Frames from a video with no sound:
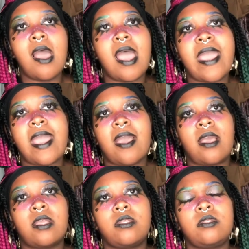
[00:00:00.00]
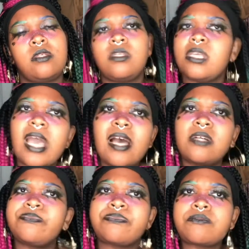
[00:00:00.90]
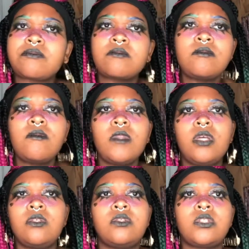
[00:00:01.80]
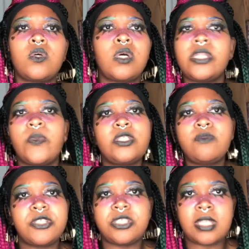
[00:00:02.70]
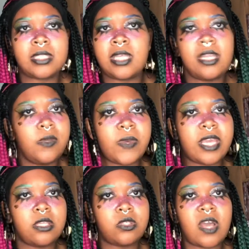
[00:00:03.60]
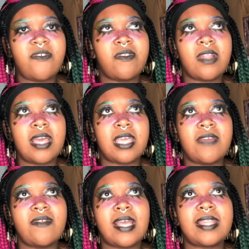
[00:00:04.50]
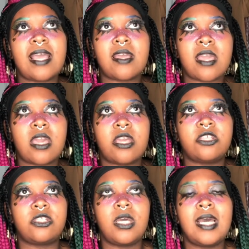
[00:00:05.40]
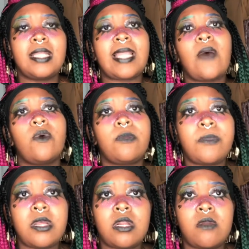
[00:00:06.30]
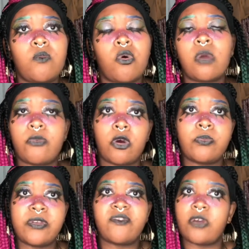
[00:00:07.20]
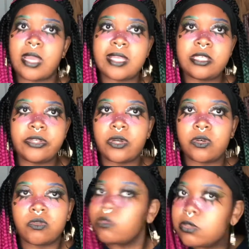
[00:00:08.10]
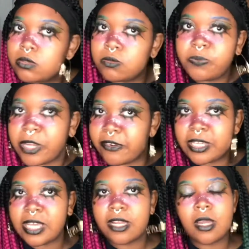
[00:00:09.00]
And yeah, so because there wasn't much sex anyway, so I feel like even at that age, that would have been more appropriate for an 18-year-old. Period.